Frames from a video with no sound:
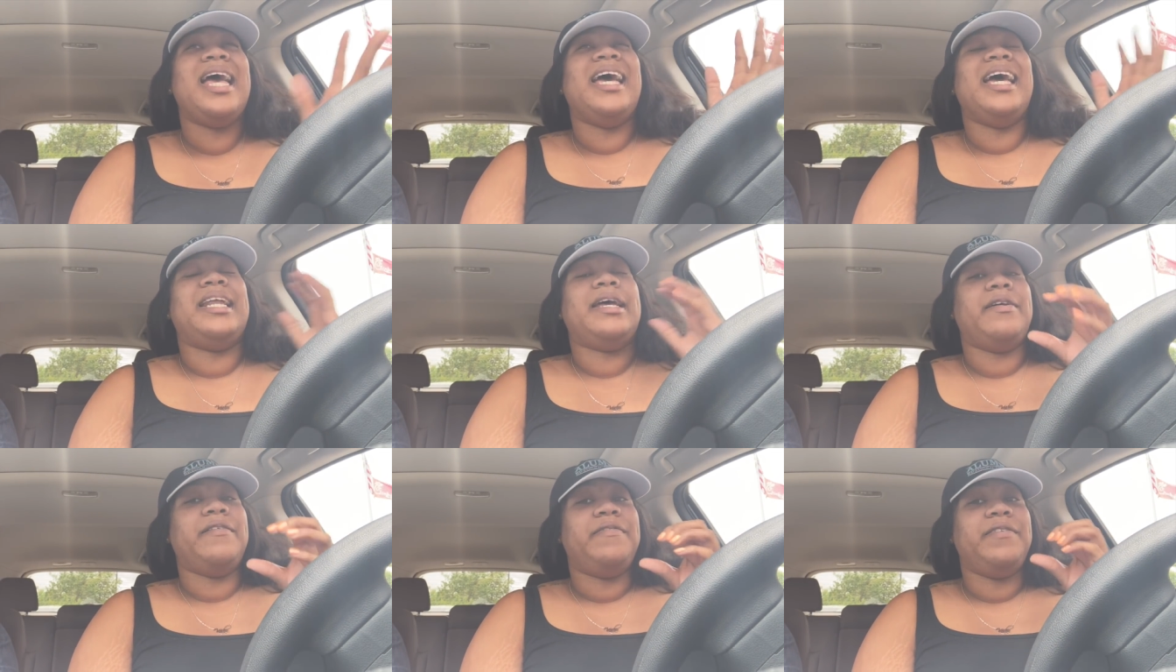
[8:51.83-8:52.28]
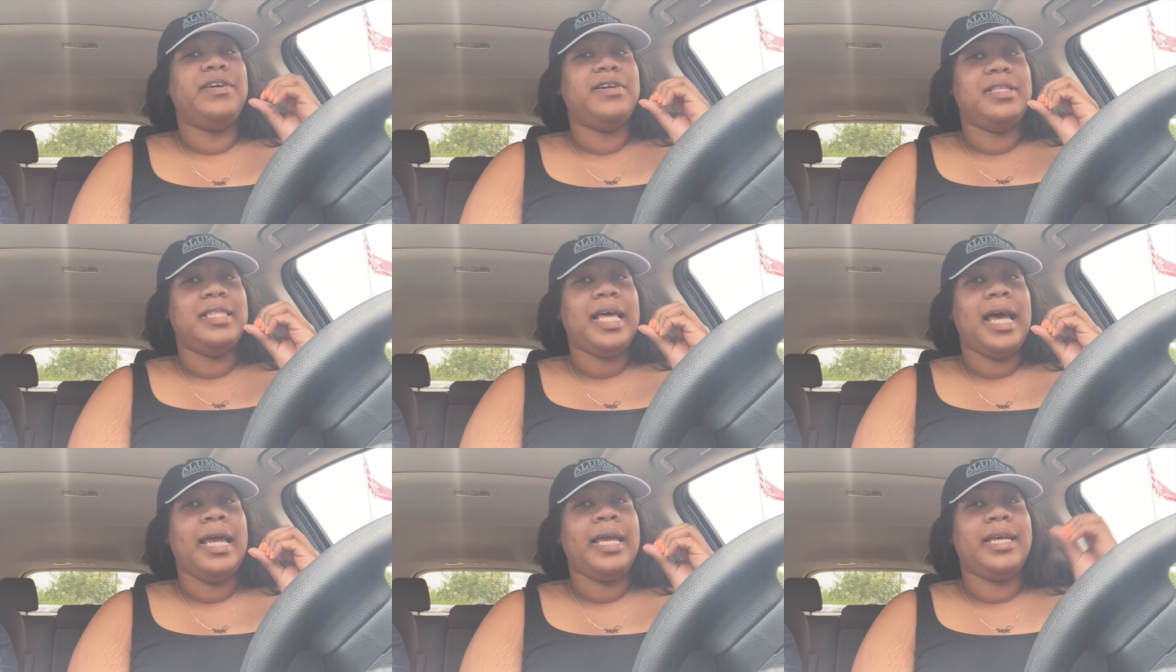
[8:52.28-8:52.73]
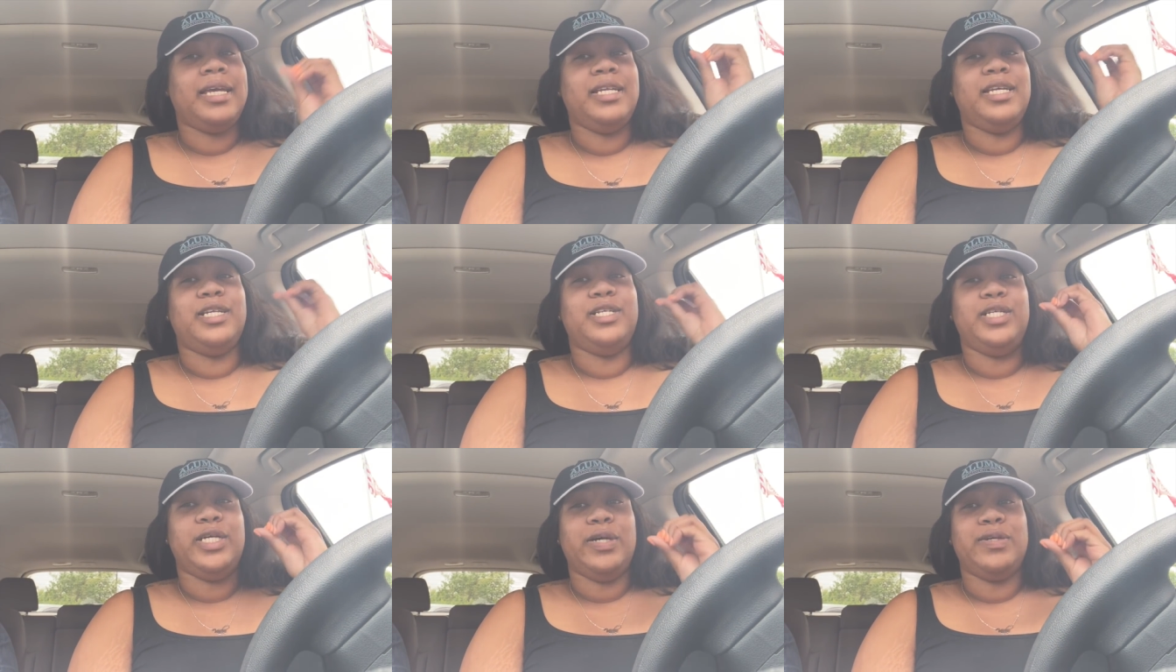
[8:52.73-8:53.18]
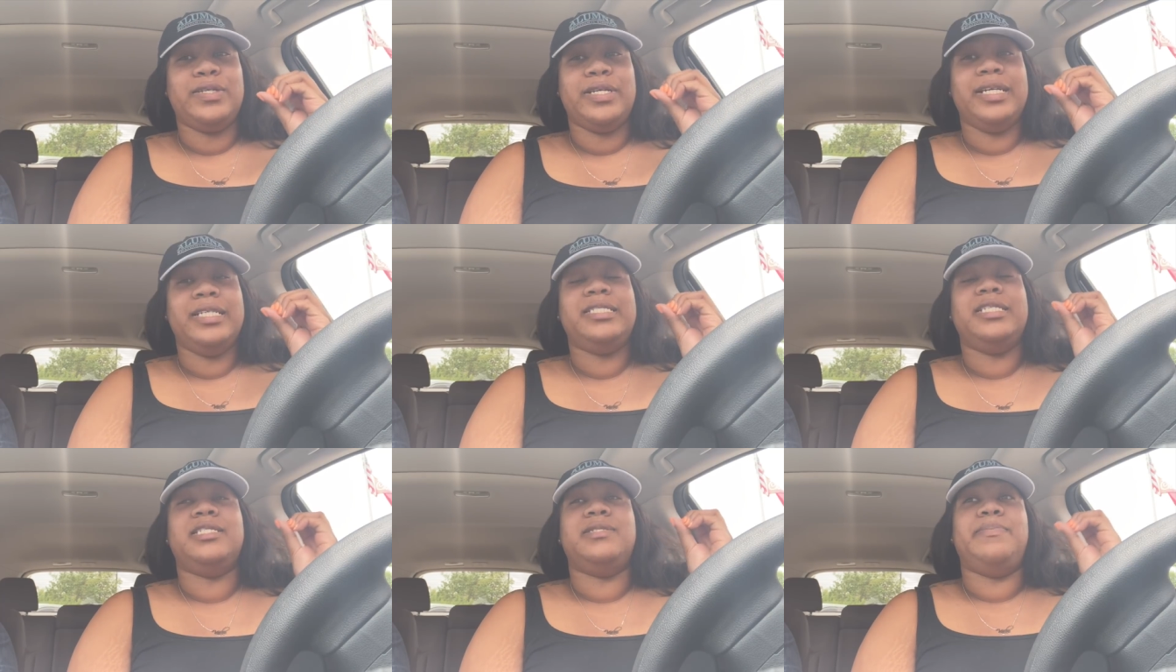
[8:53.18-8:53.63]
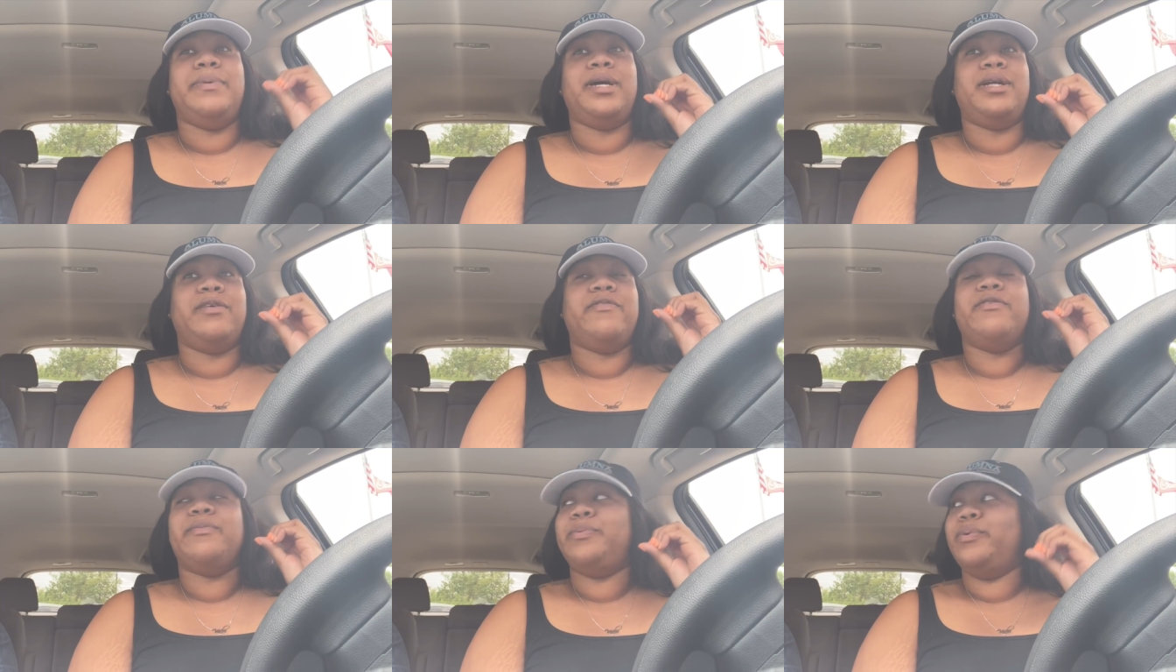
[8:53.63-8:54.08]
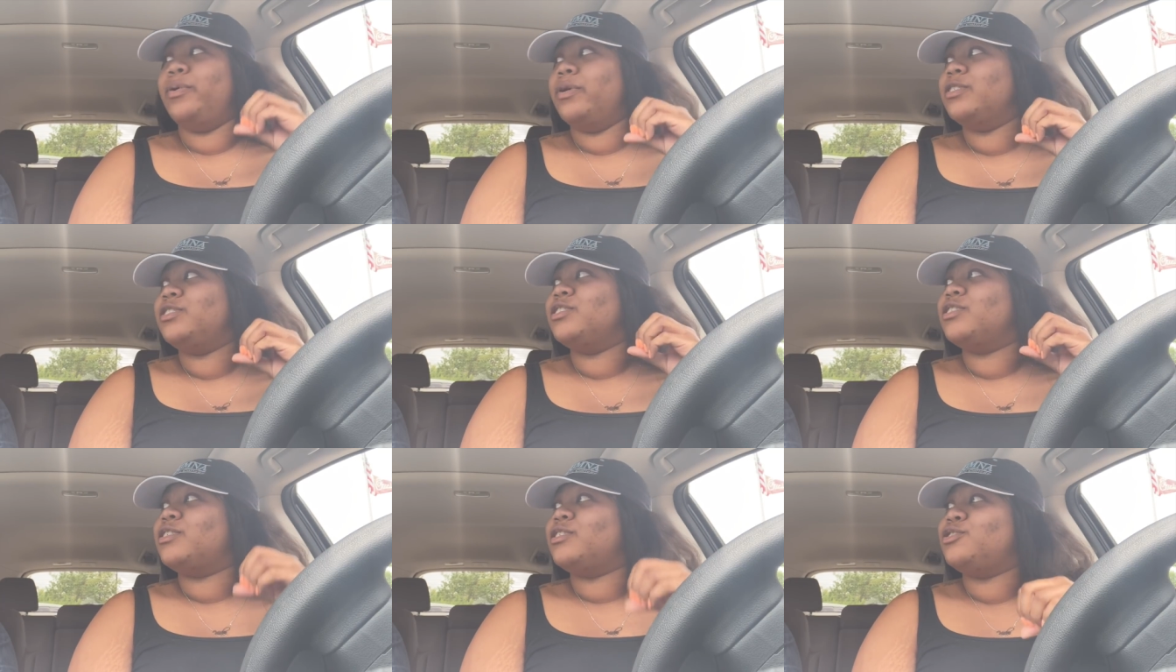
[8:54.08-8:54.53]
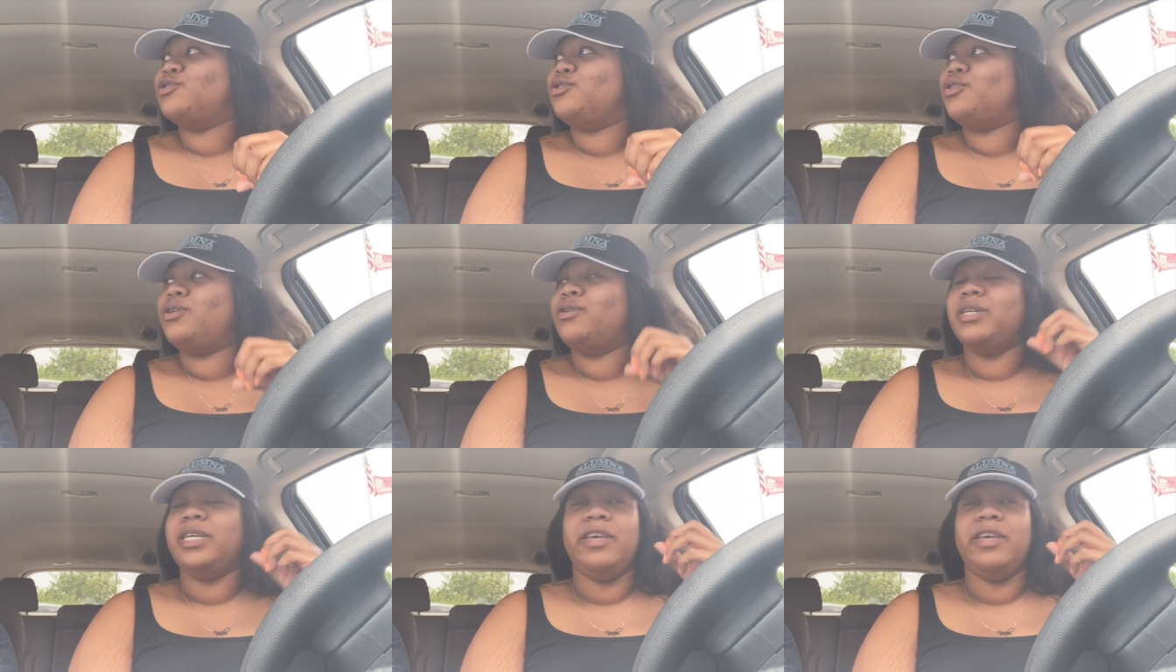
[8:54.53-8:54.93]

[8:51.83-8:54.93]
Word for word: And I feel like getting donuts is better for portion control,